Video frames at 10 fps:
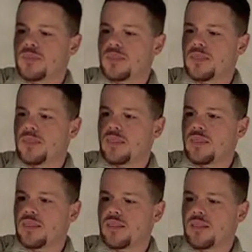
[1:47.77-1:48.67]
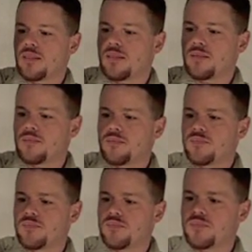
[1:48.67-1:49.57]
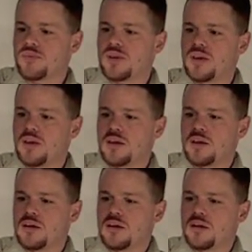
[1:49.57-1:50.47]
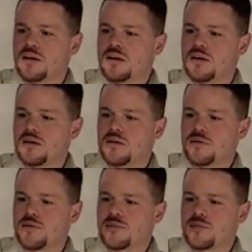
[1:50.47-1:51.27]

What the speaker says: [no speech]